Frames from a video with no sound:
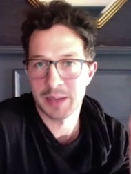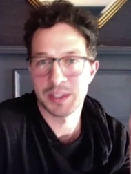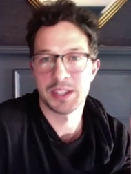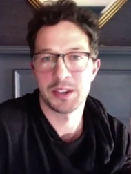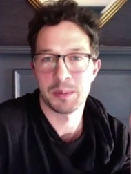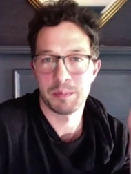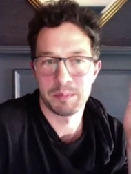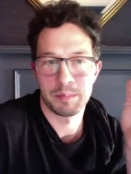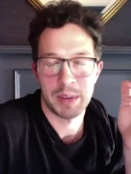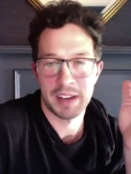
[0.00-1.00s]
should go and
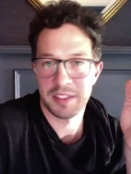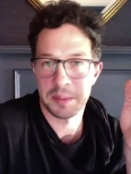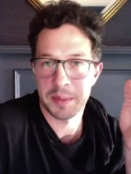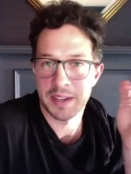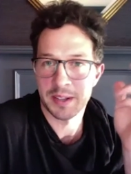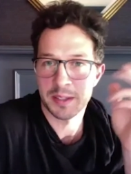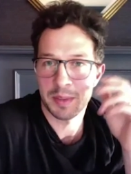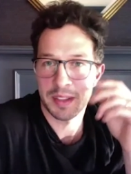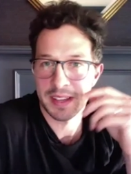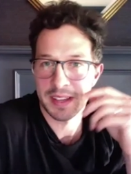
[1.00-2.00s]
buy flamingos,
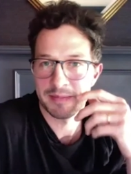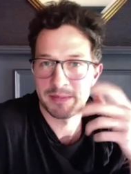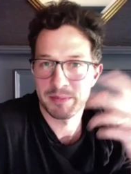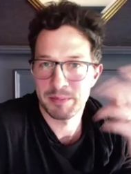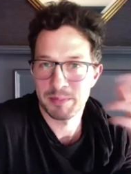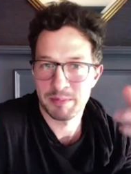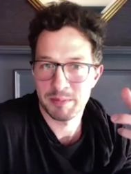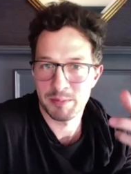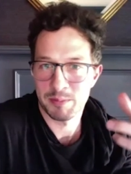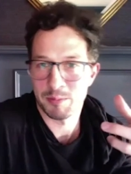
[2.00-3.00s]
but like,
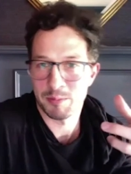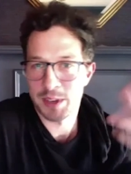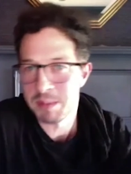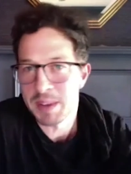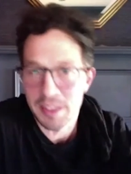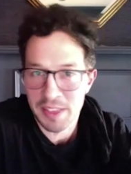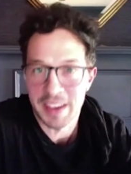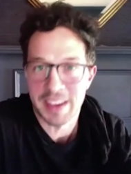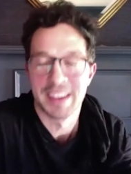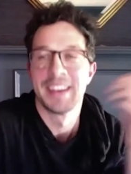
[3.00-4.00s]
what does it make you
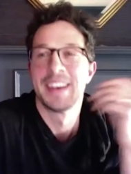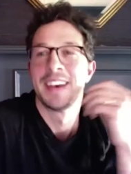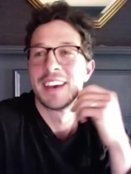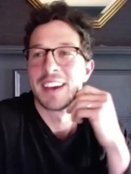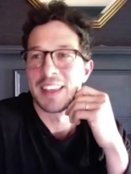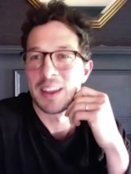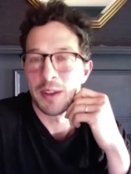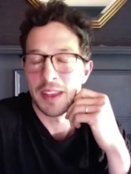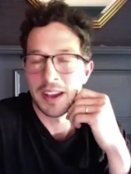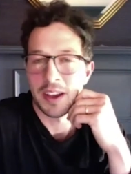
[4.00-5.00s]
think? And they were
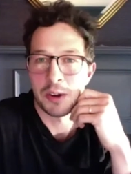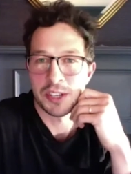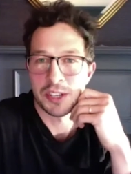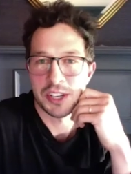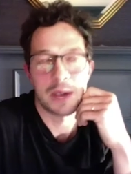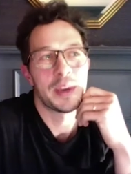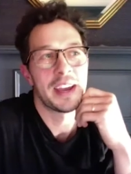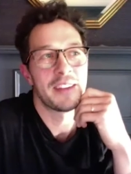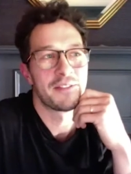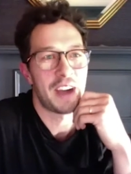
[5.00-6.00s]
like, oh shit, we
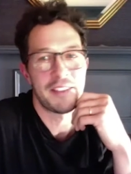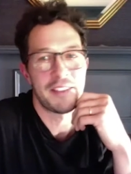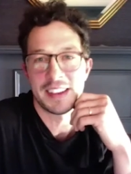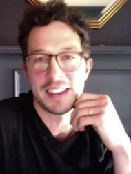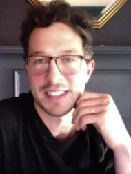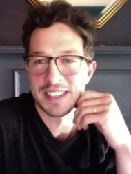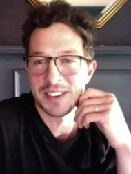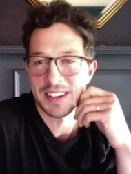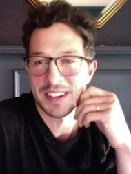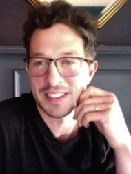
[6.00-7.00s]
have 5,000
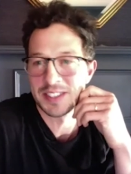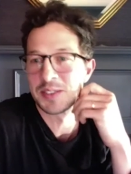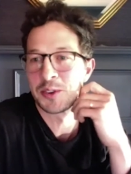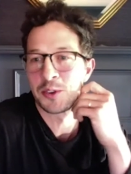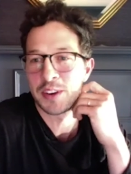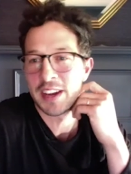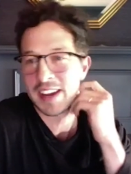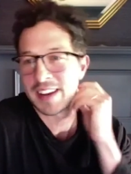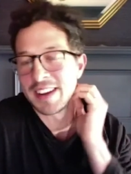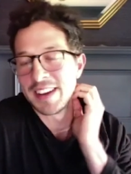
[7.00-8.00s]
Easter eggs. Let's
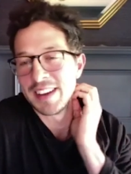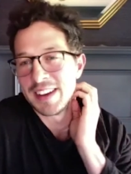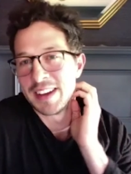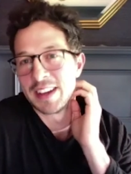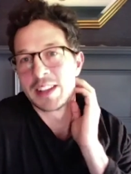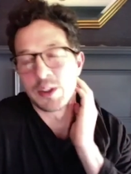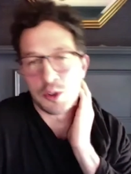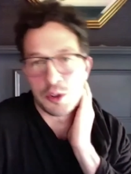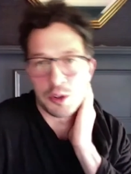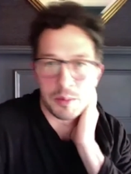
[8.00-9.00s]
create
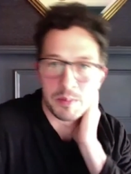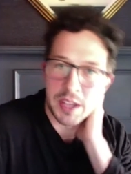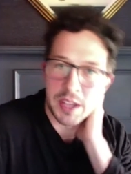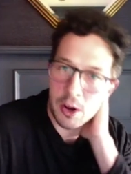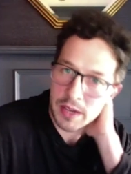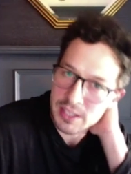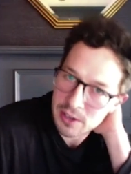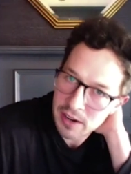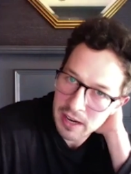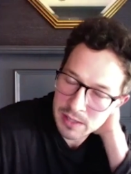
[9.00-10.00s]
little,
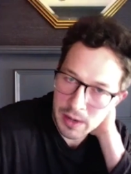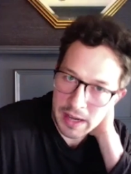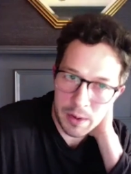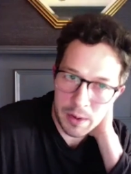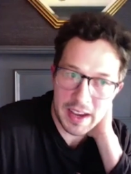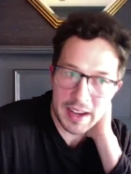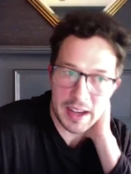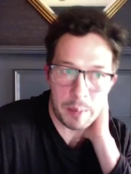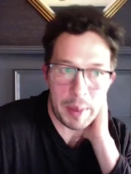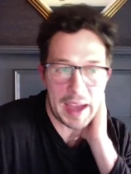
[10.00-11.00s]
Easter eggs. So anyway, they ended
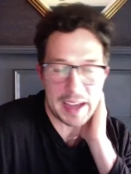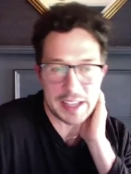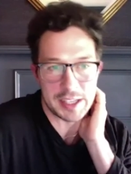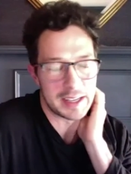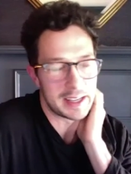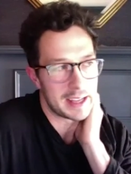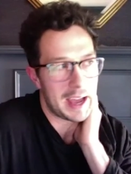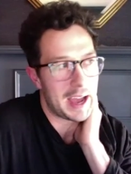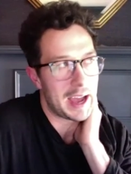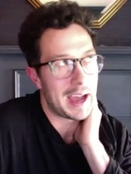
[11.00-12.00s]
up packaging
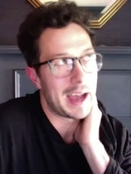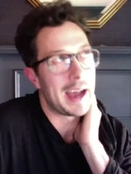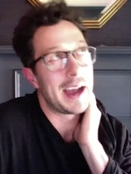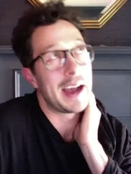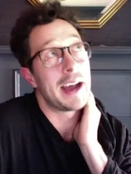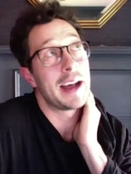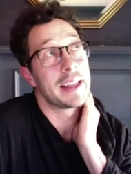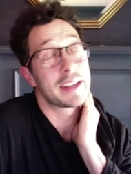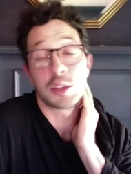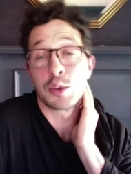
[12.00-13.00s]

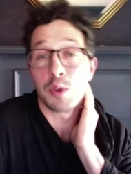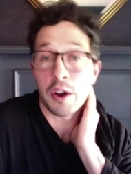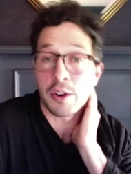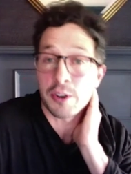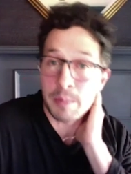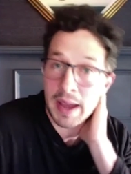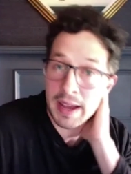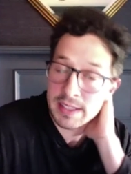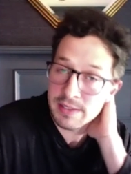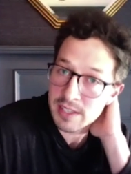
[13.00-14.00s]
like 200
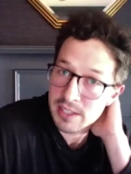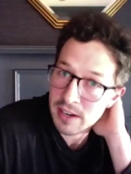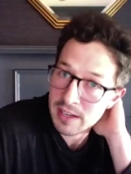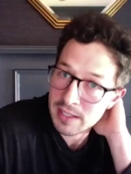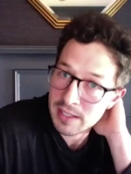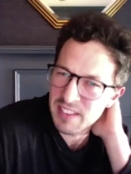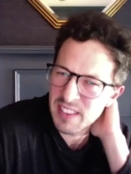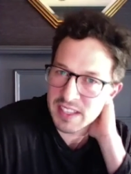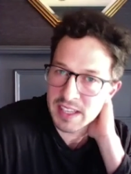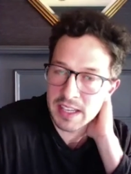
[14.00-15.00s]
bags of Easter eggs, like
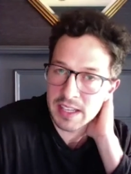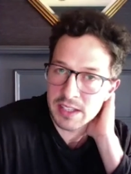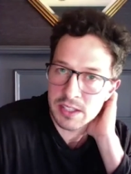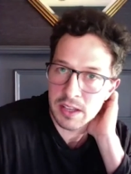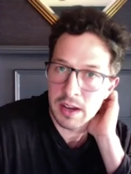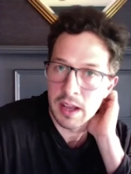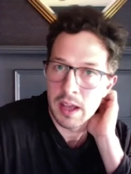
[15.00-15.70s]
15 each, so that